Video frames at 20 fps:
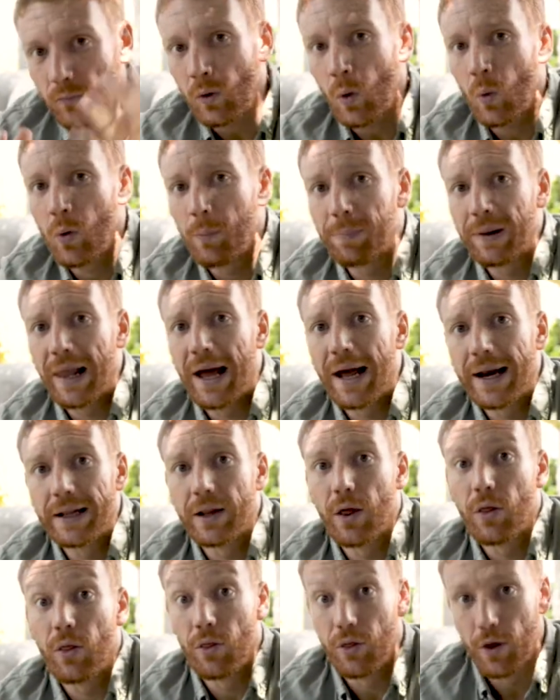when
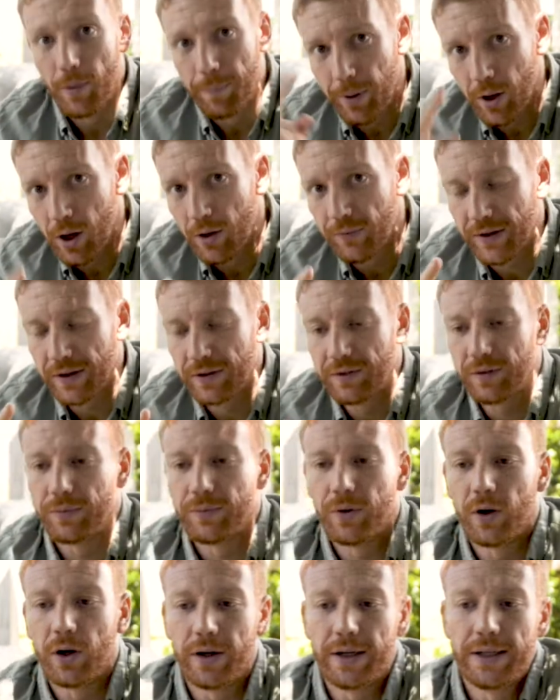planning the perfect
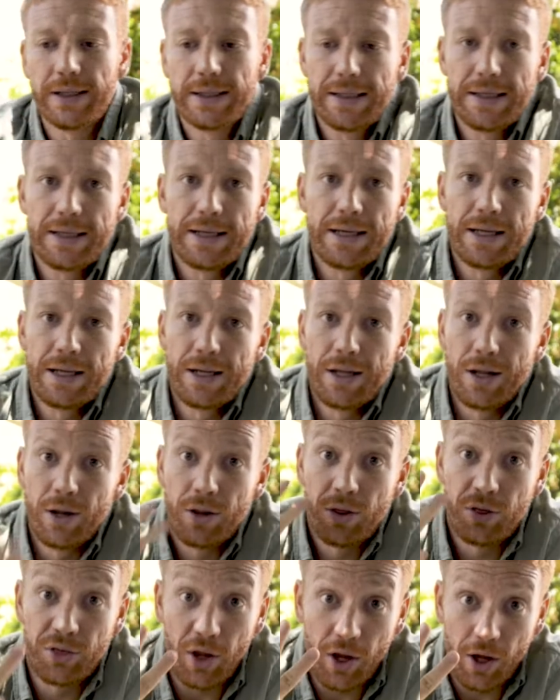safari.
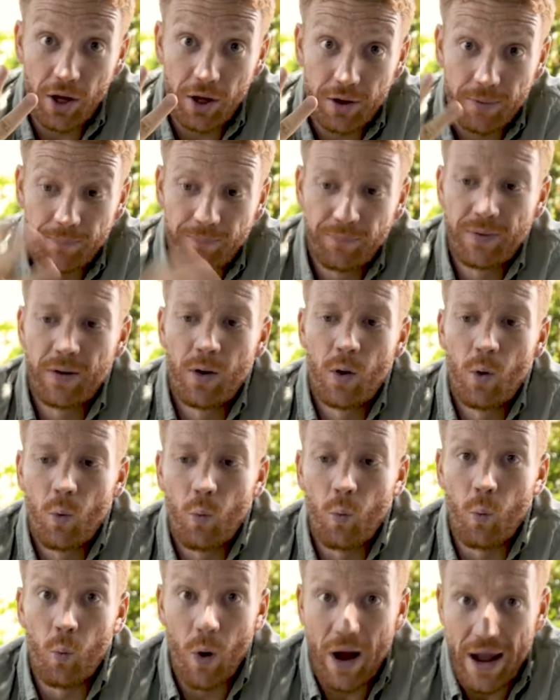Third,
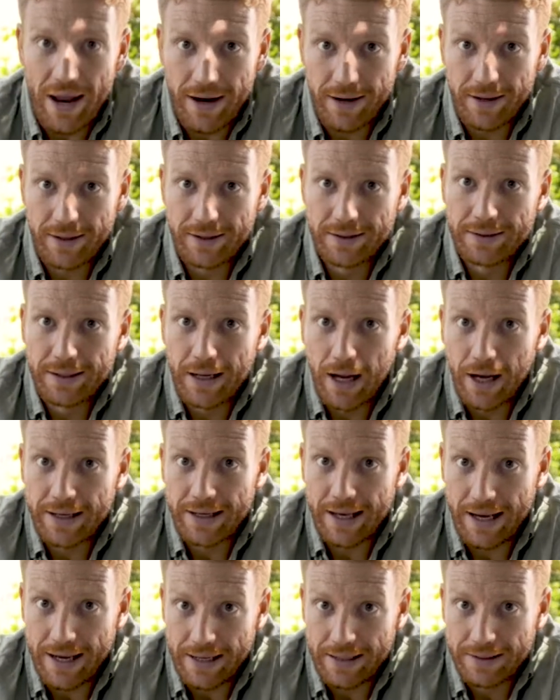when?
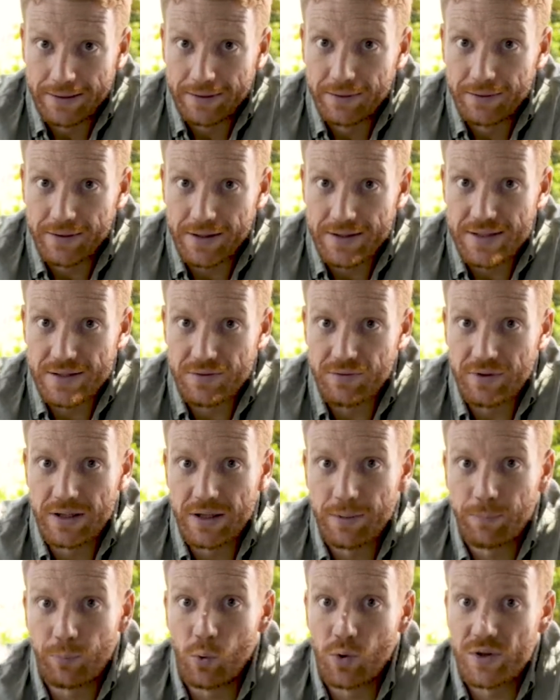Okay, this is really
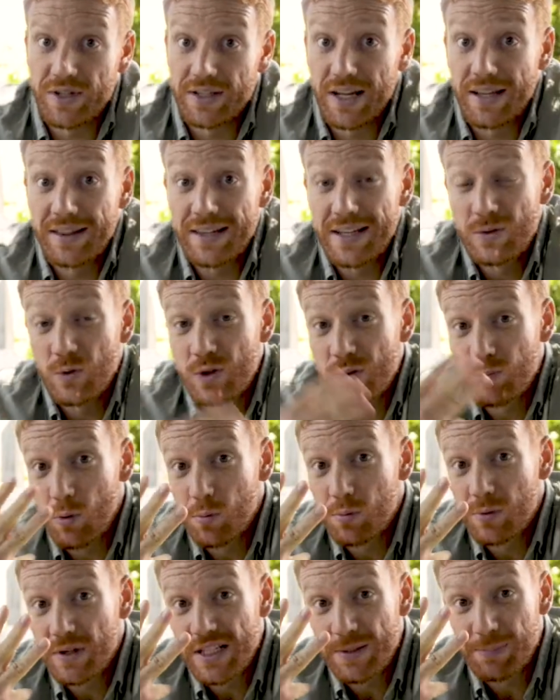important, and this one's
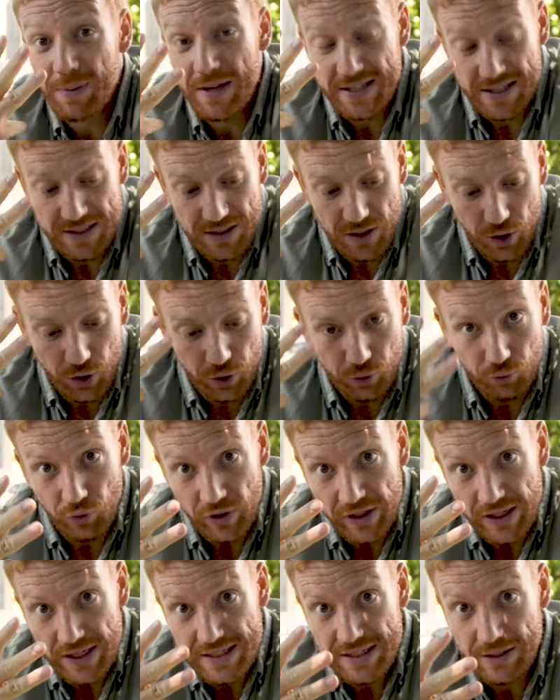probably split into
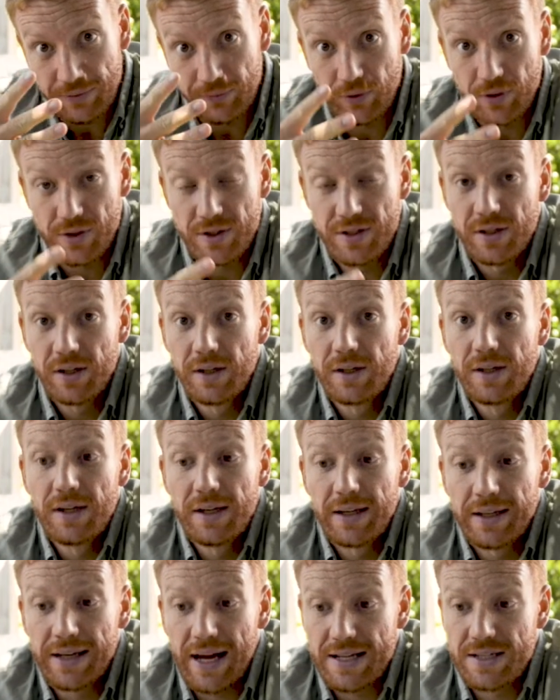three different
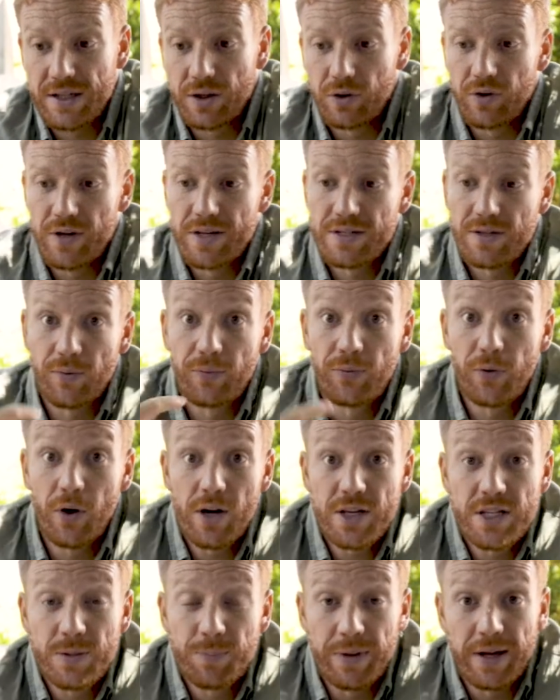categories. The
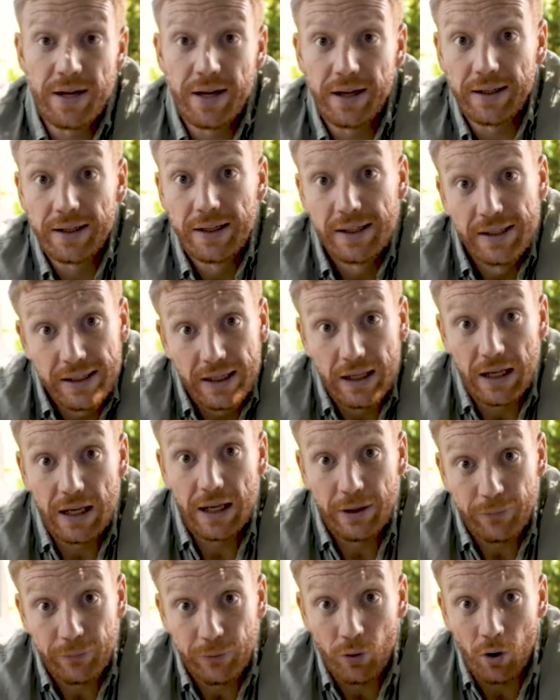first being
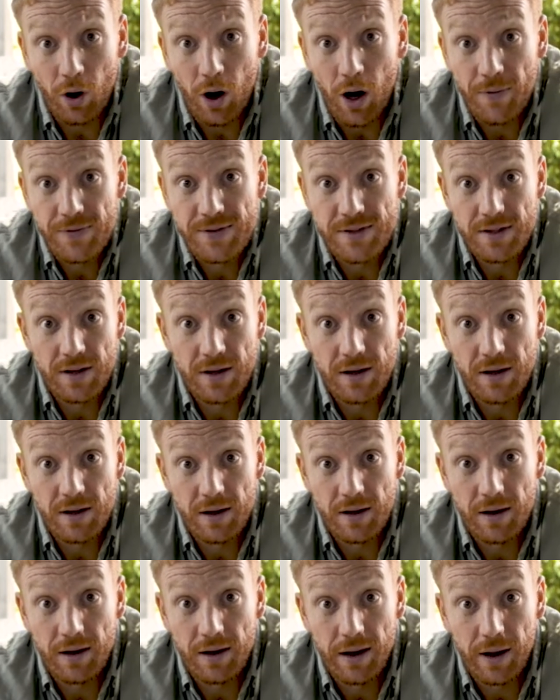if you're
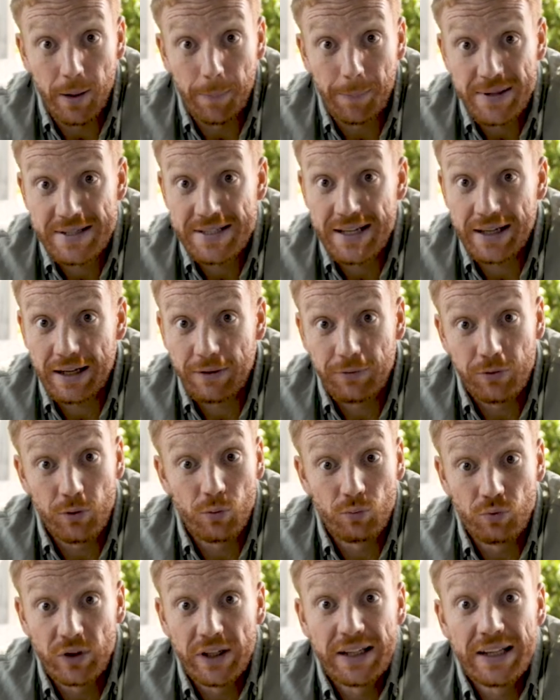after a particular, if
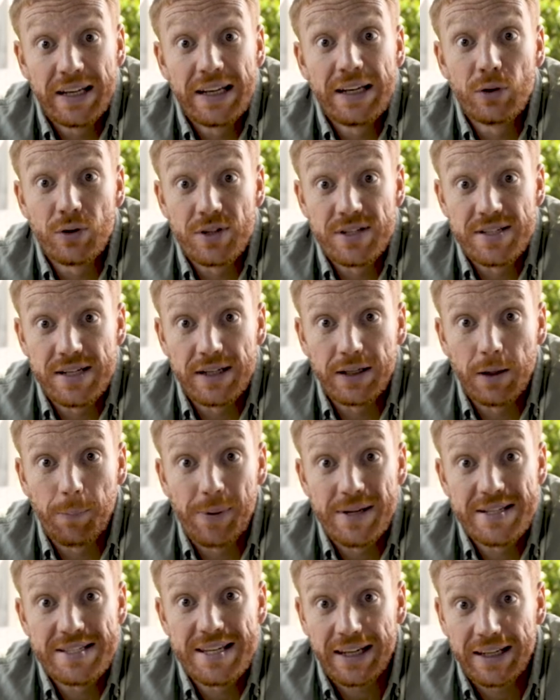you're really keen on seeing a
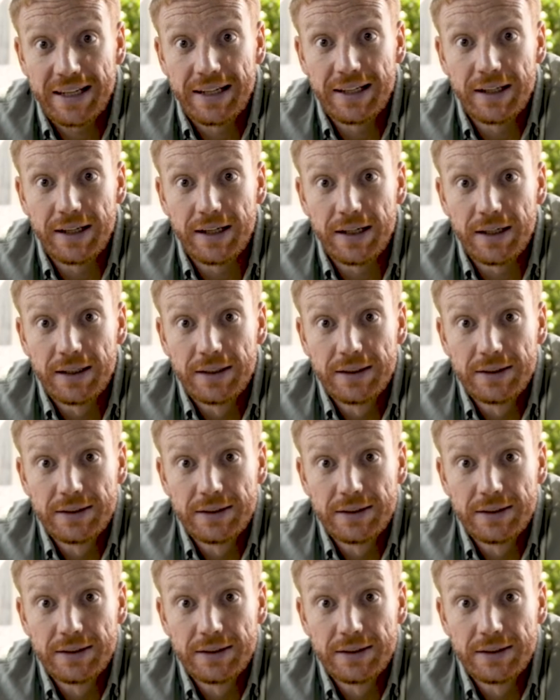particular